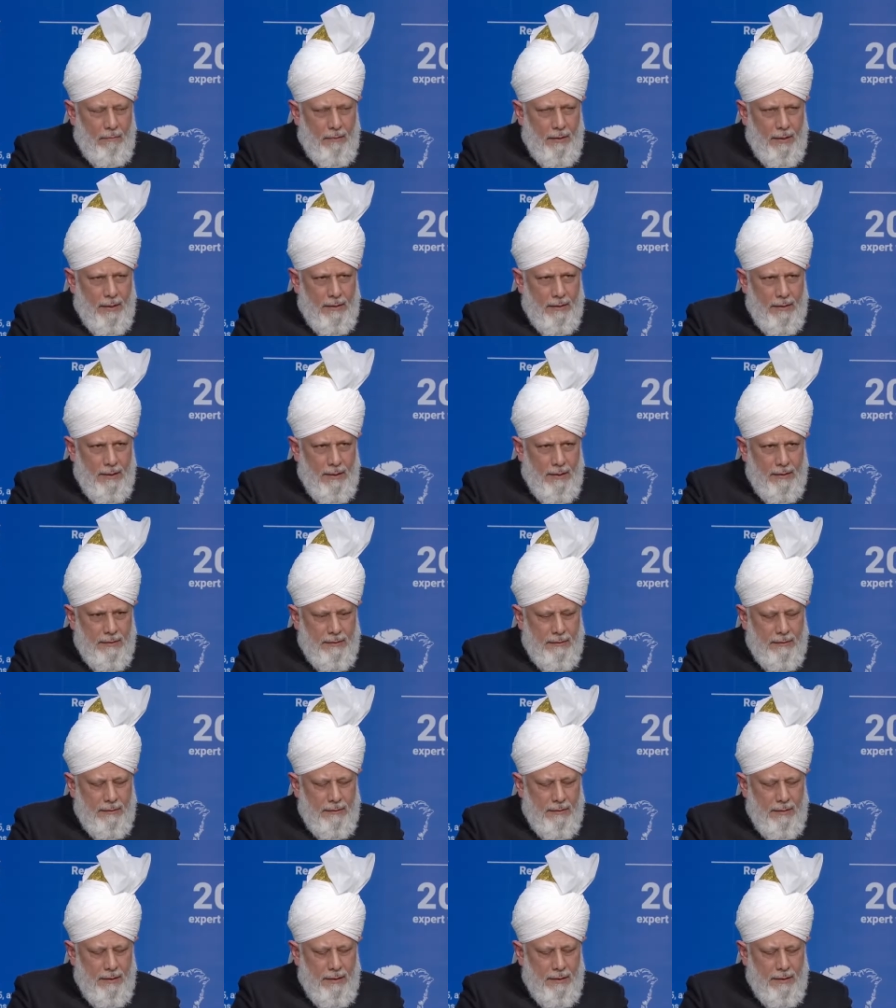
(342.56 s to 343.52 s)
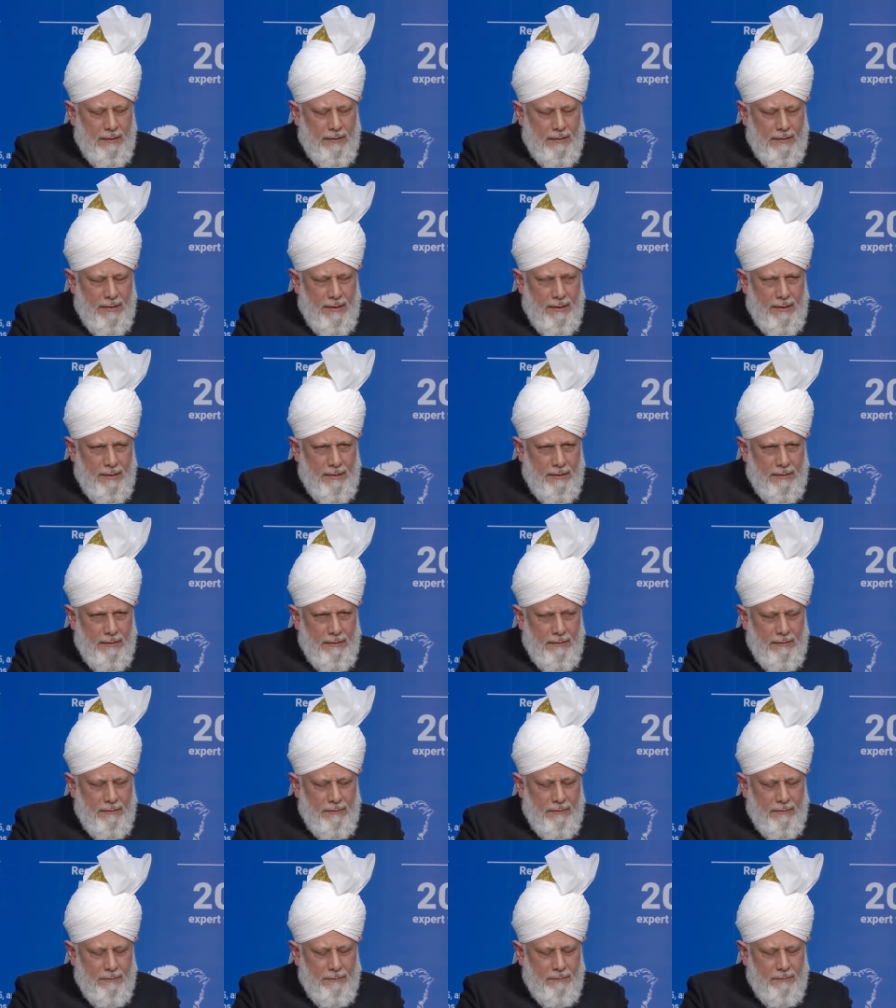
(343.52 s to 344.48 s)
As I, I
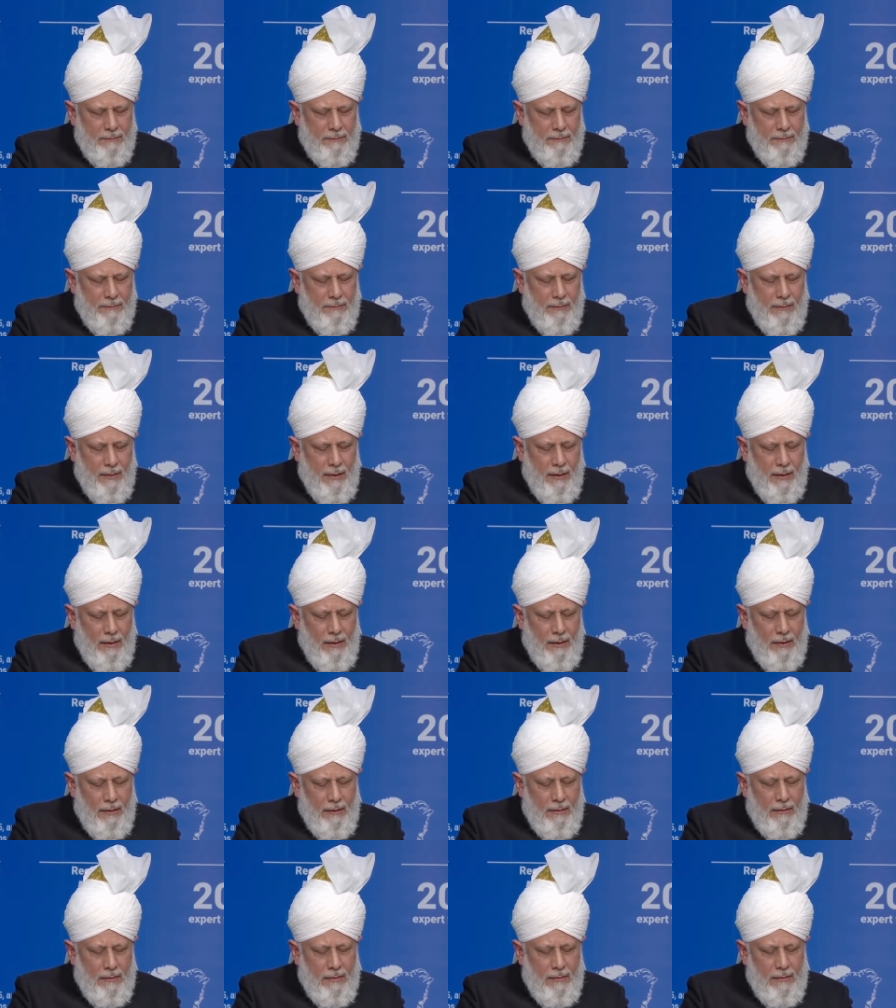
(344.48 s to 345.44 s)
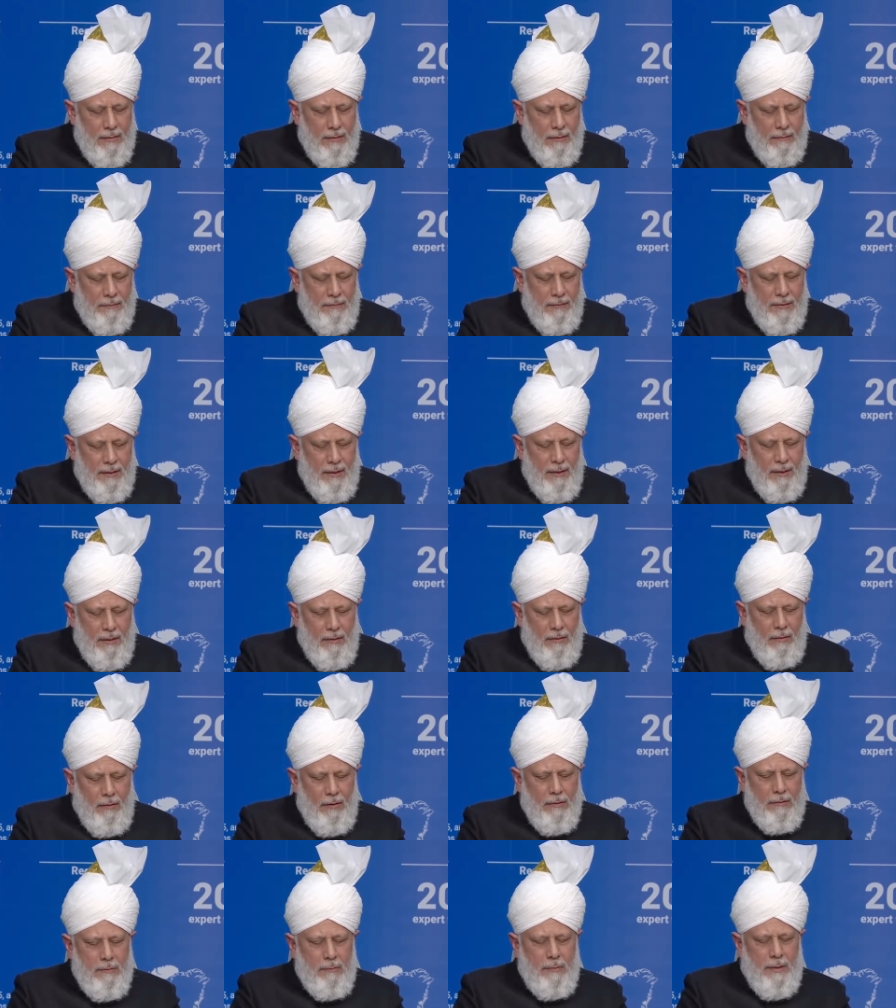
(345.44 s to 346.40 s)
said, the suffering
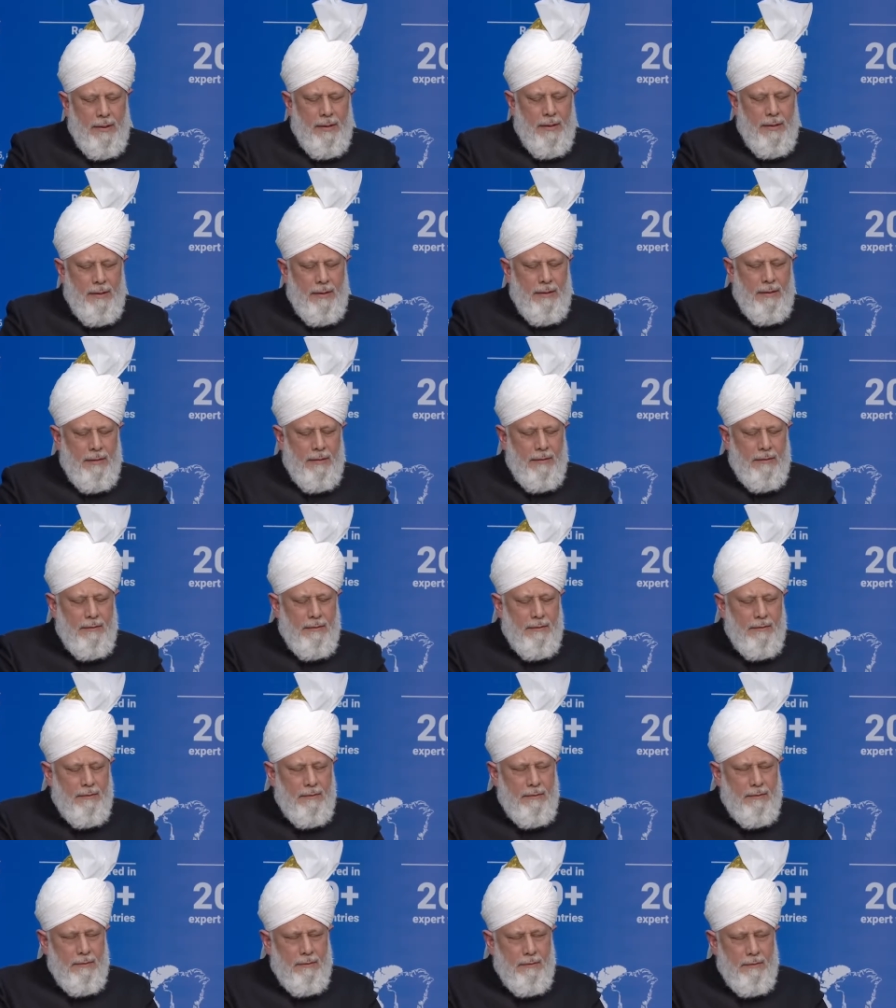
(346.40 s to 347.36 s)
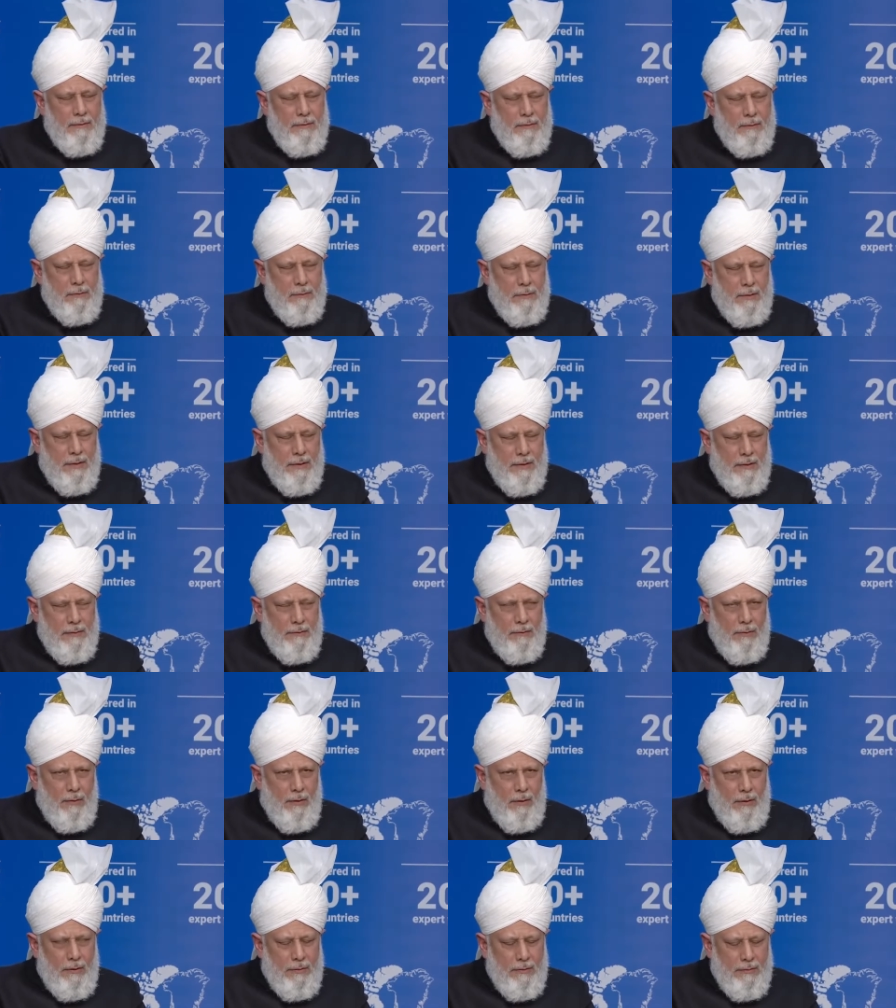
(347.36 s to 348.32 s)
caused by today's
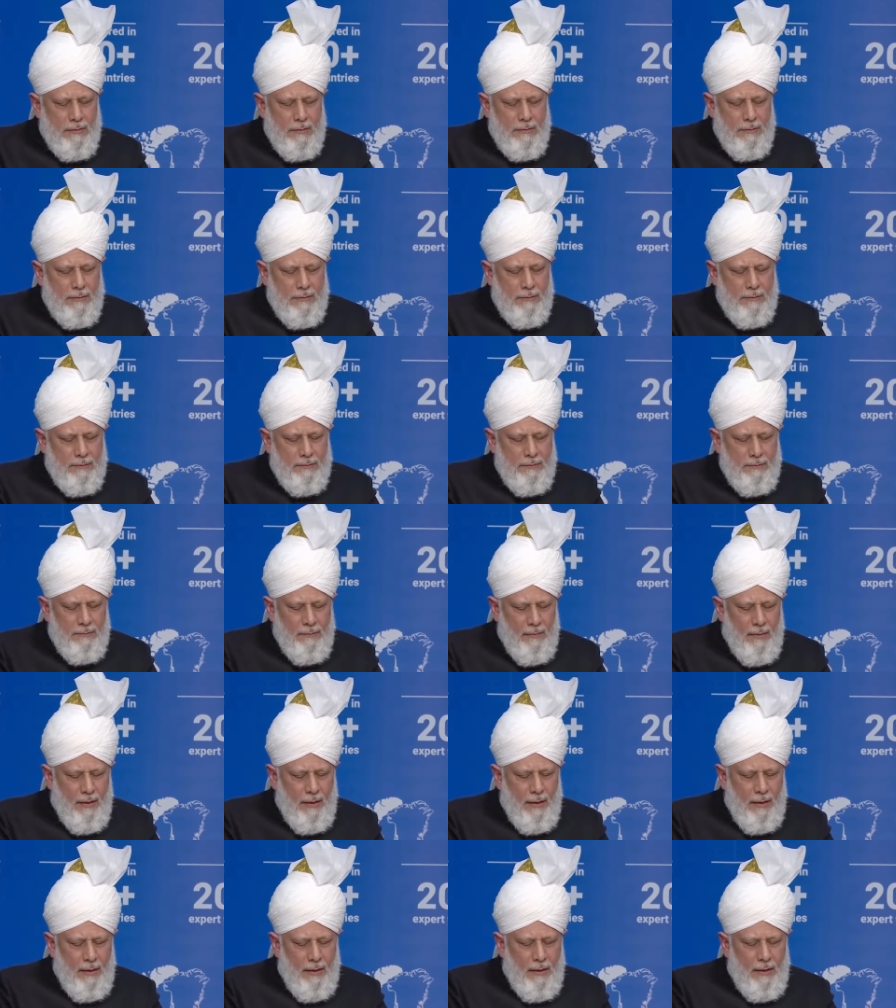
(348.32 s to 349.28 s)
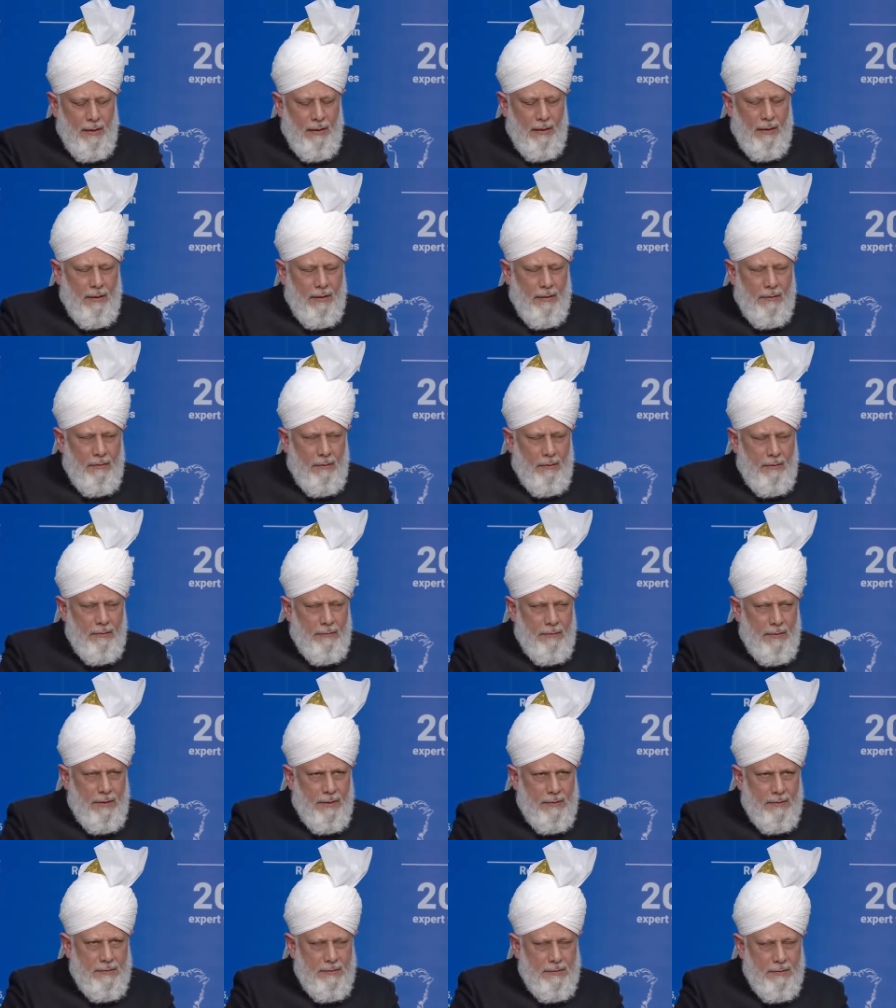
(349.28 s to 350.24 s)
wars and
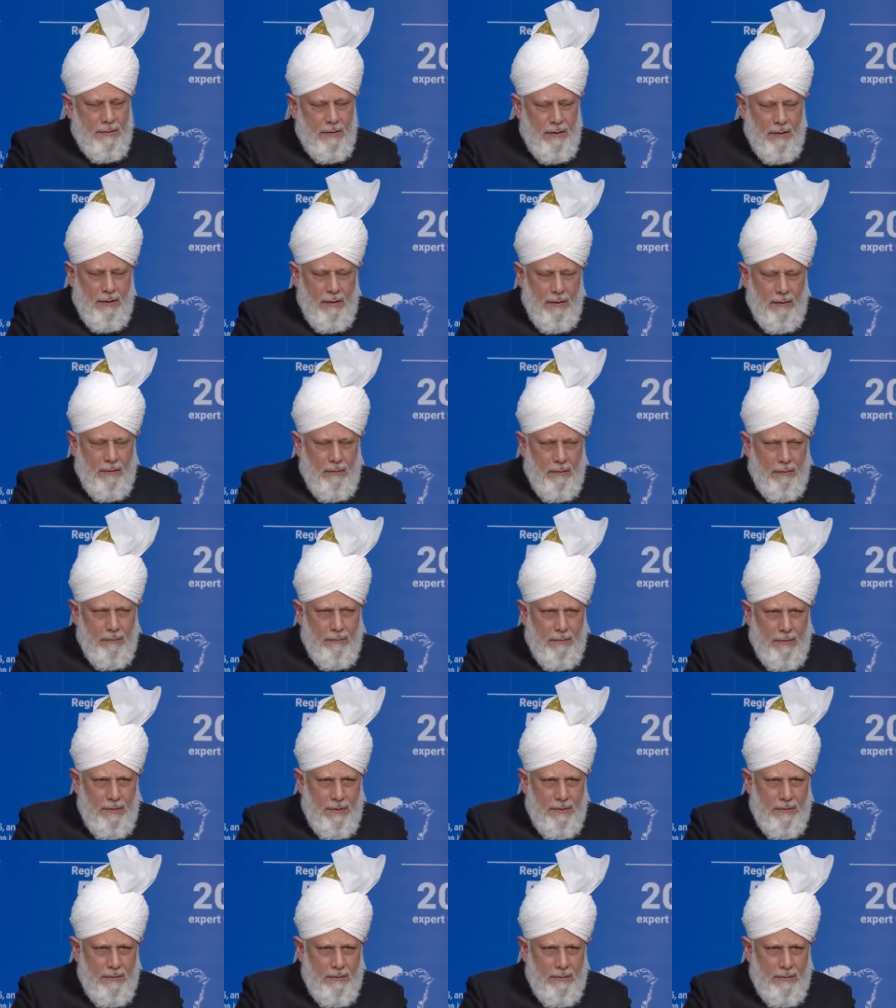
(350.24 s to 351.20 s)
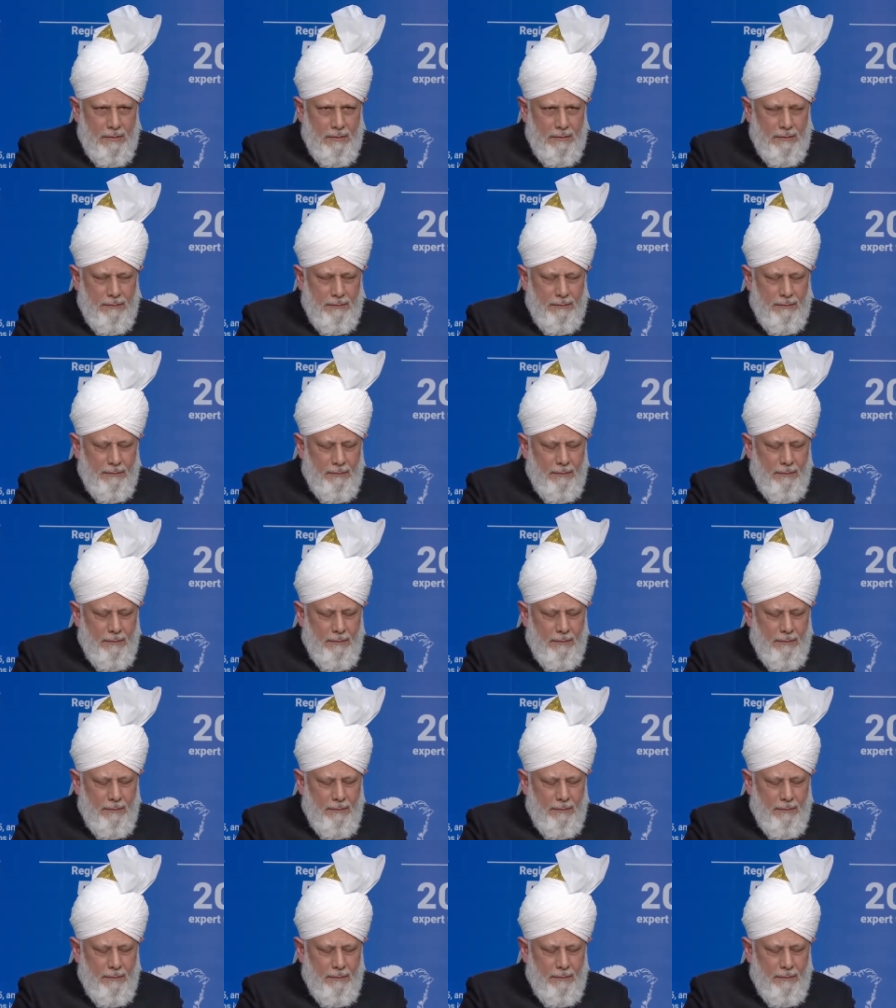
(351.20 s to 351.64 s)
conflicts, uh, conflicts